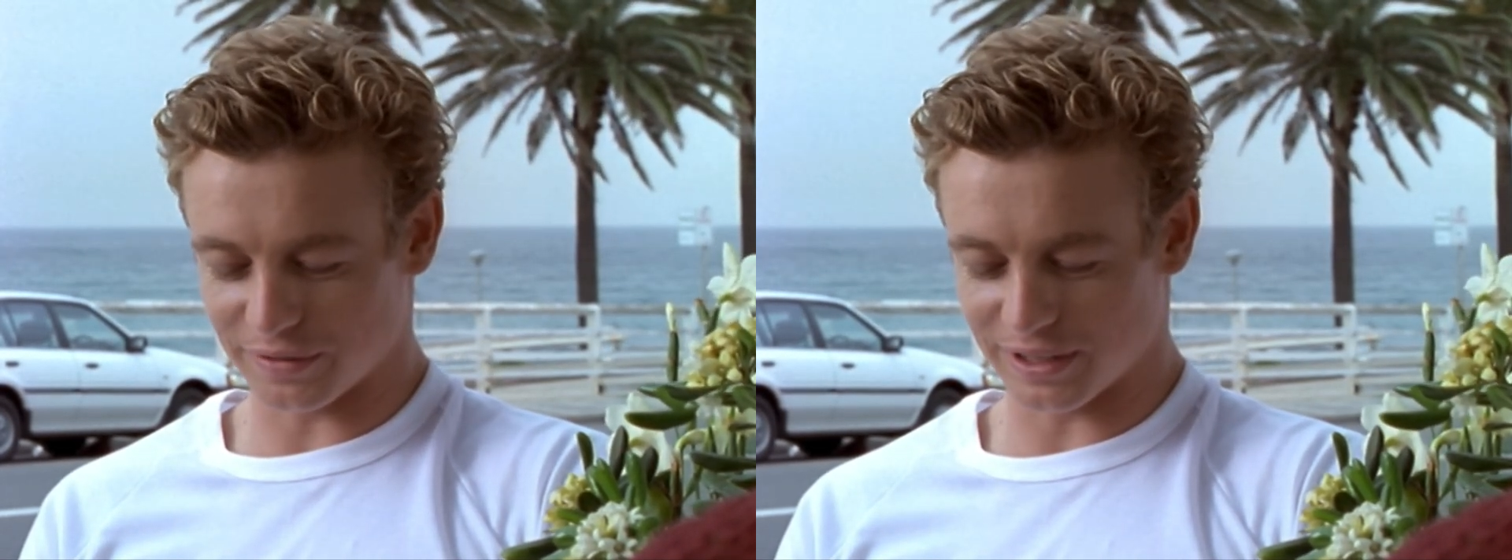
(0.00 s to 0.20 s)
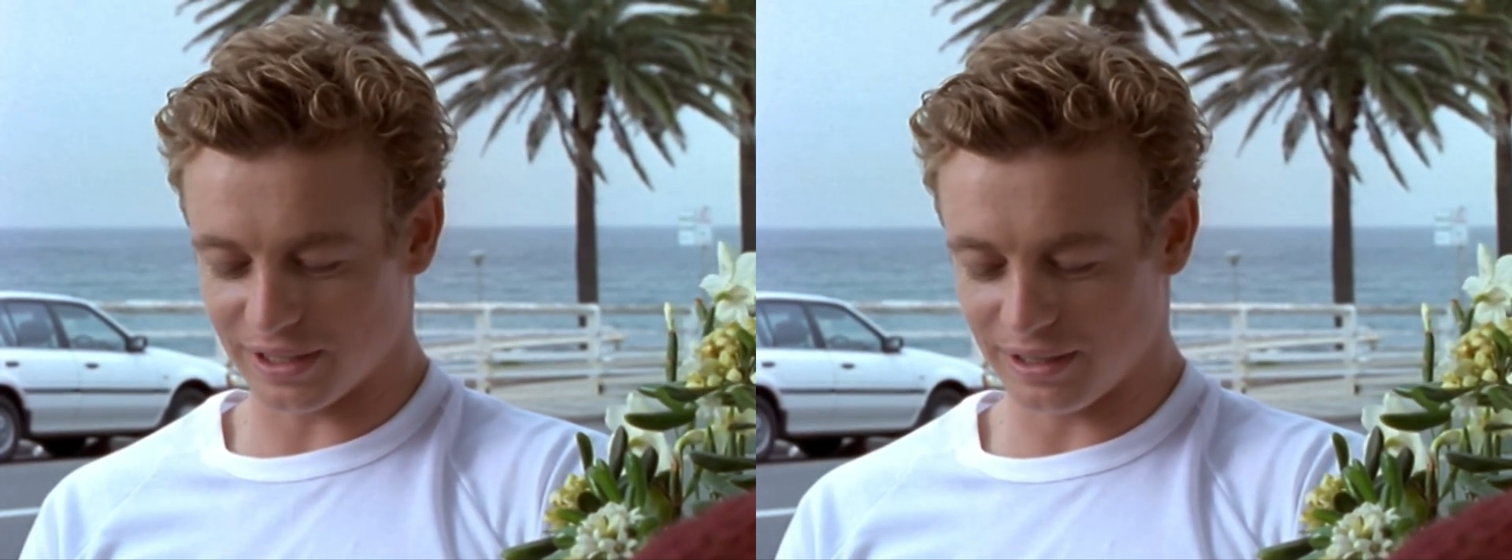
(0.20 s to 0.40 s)

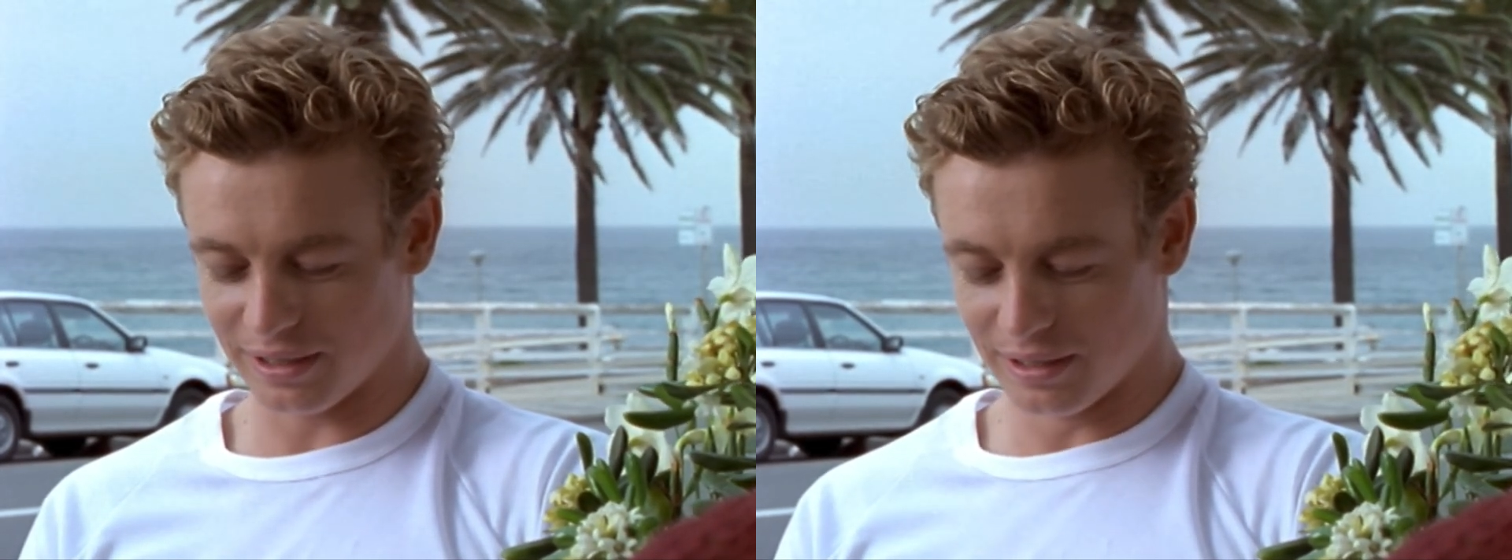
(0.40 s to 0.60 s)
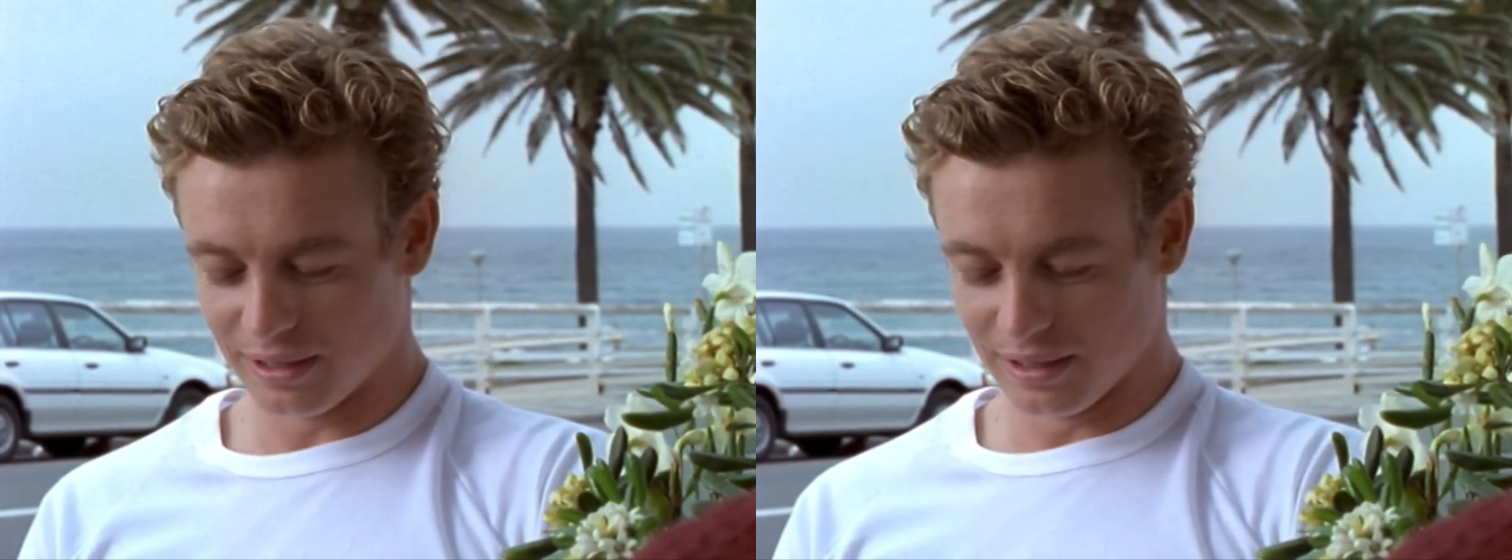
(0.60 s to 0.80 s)
Vicki.
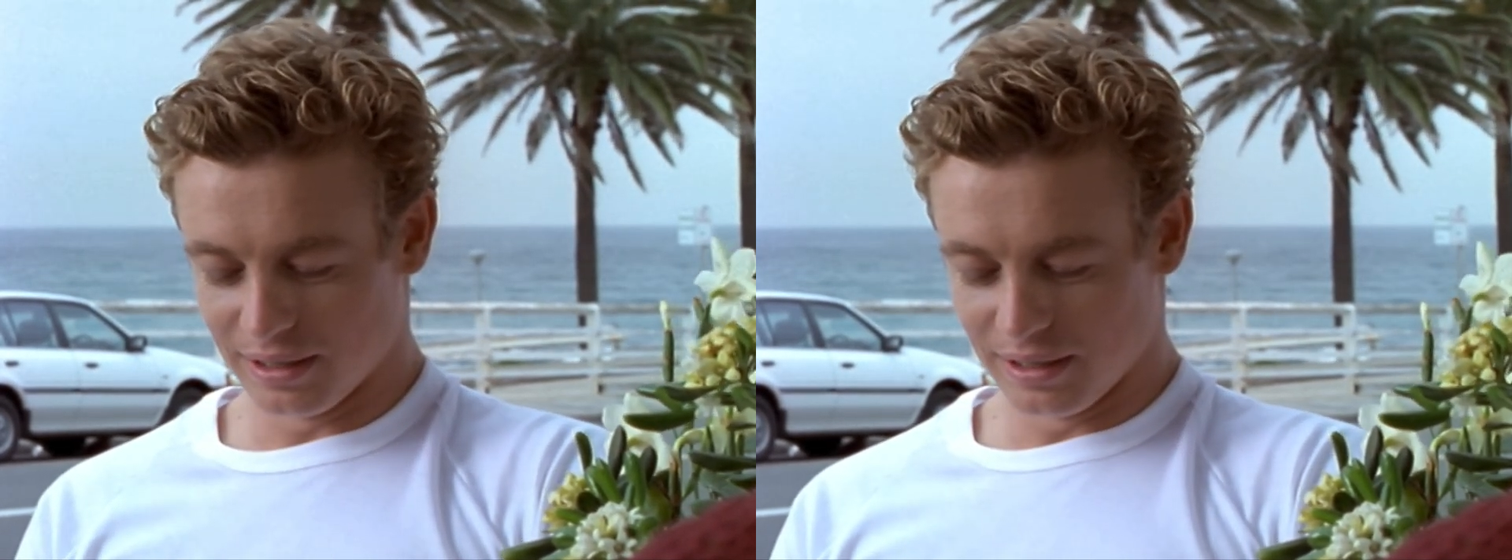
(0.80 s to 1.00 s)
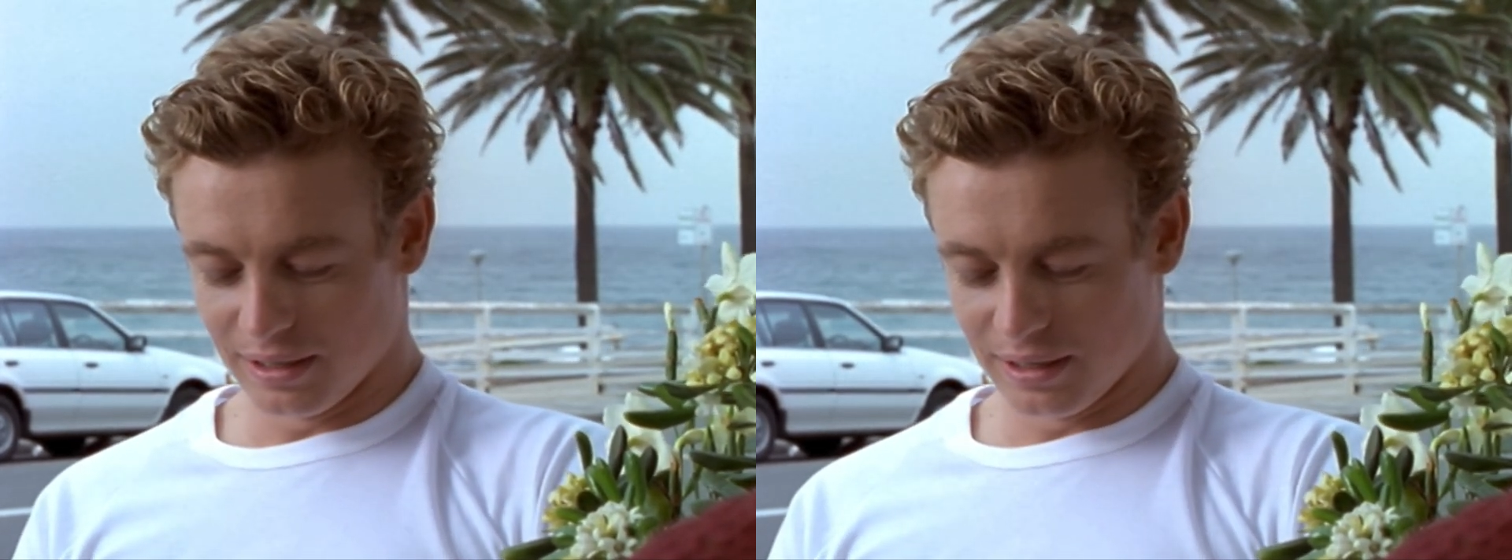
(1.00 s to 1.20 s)

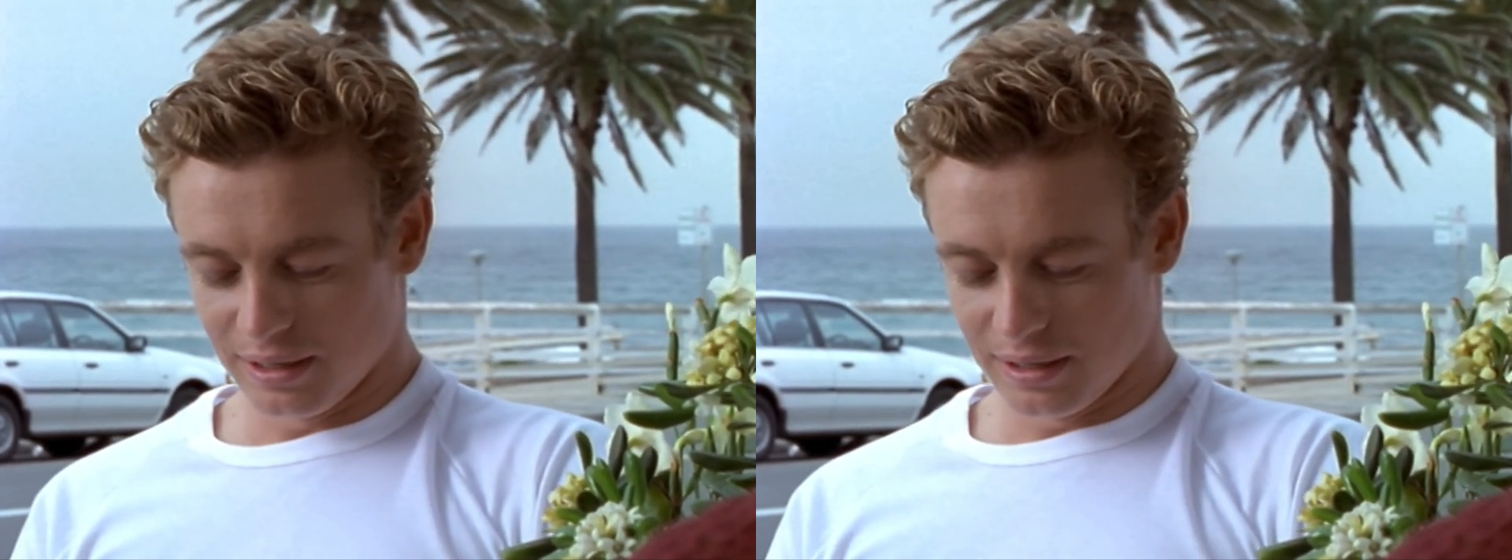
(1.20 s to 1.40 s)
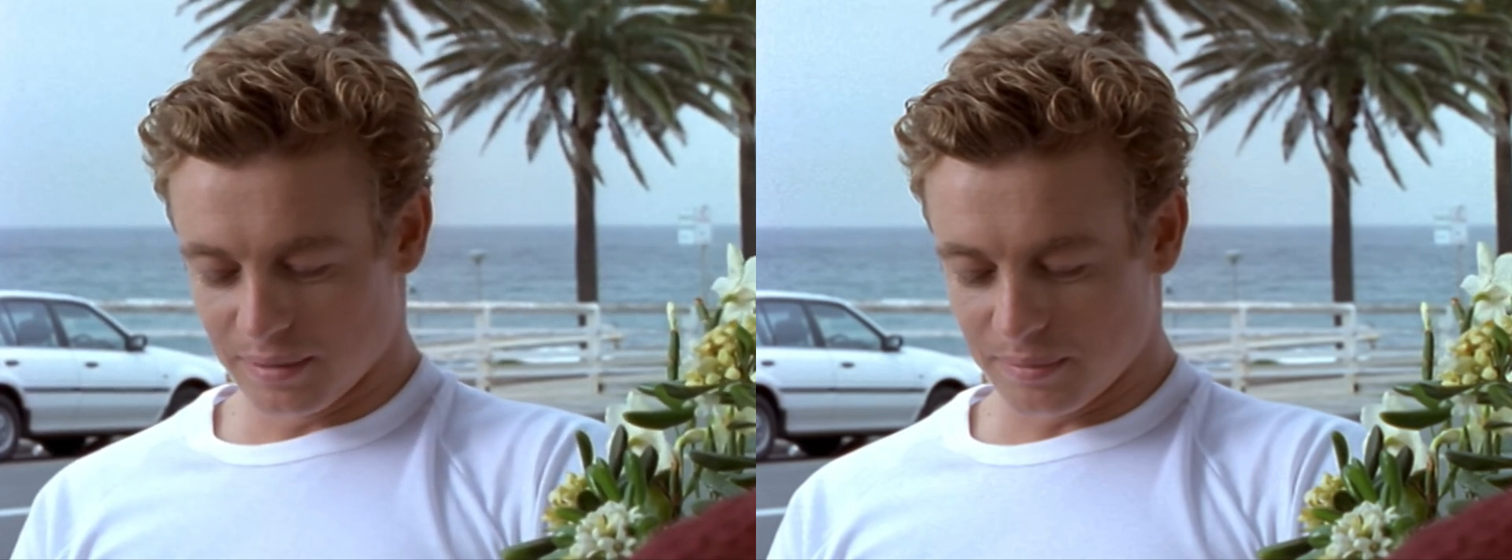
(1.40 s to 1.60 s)

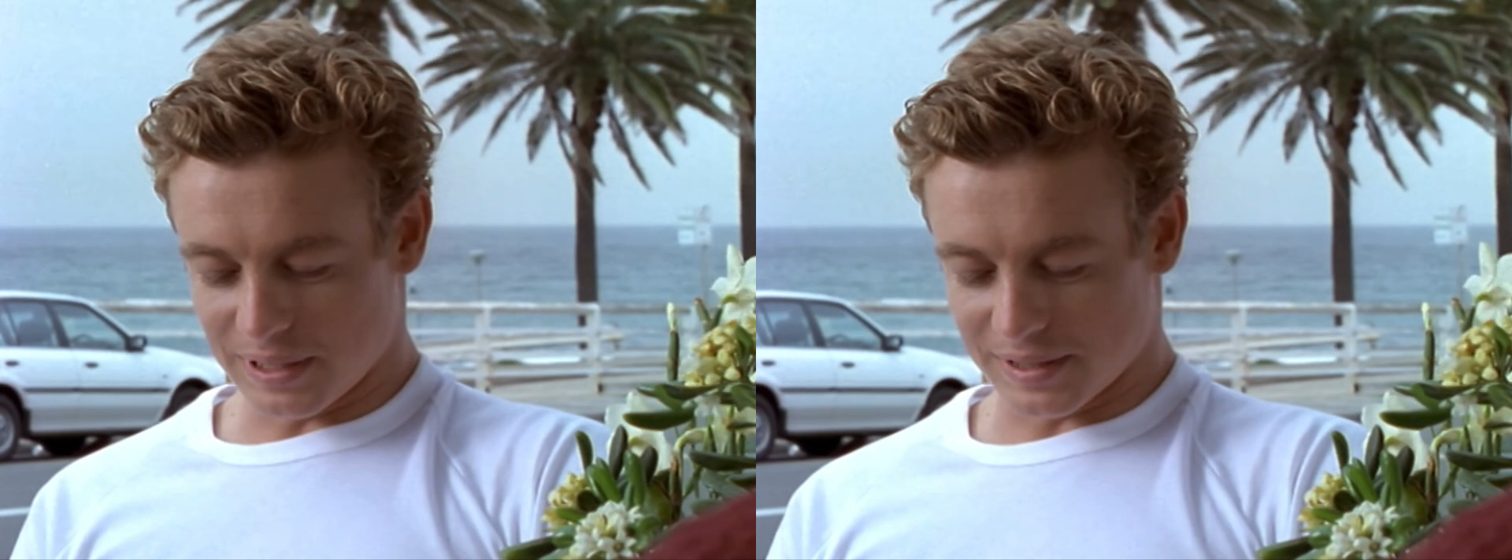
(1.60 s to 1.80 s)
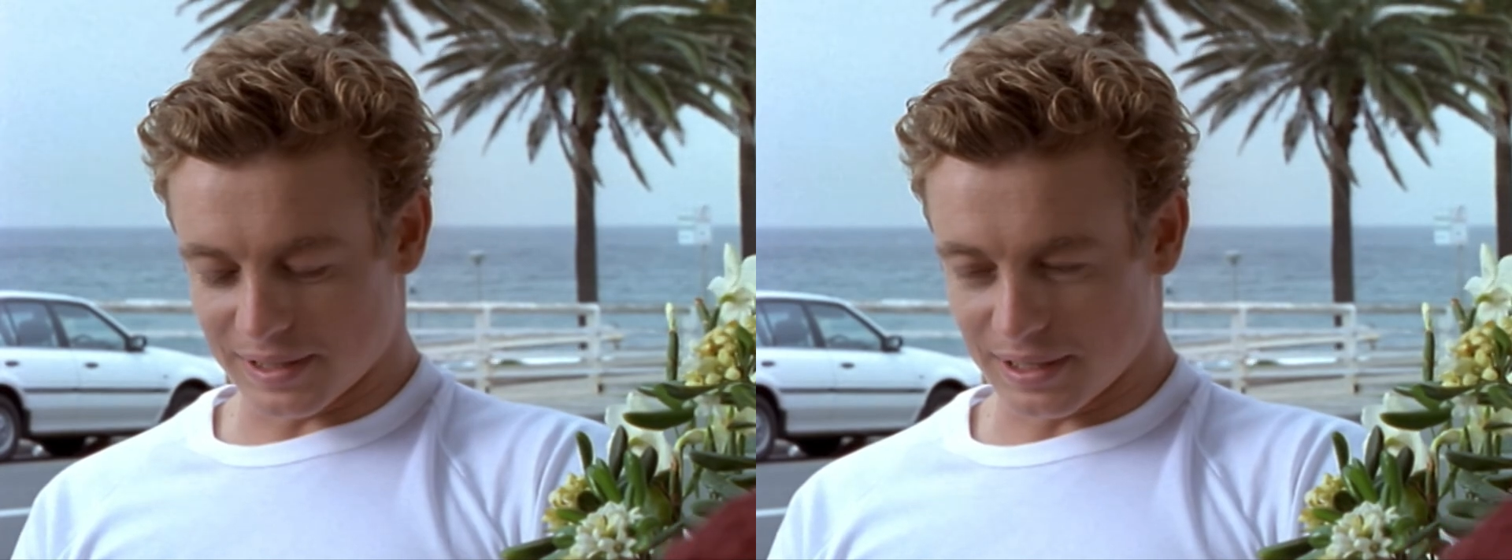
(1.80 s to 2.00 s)

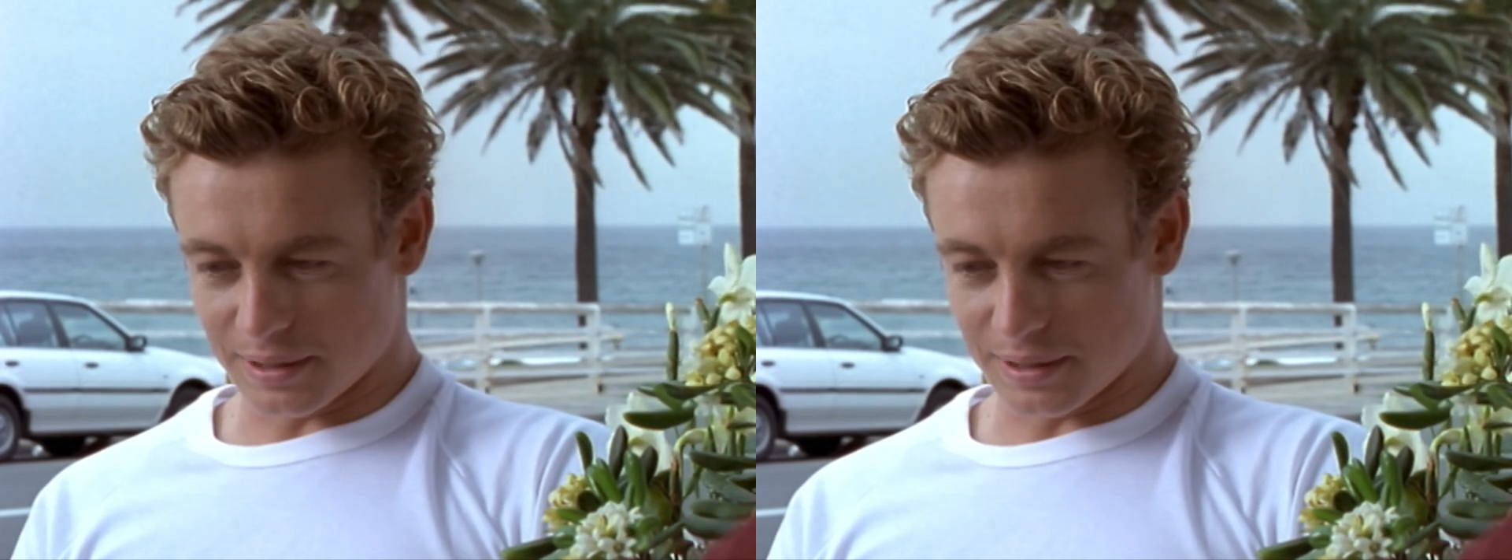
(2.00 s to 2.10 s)
But,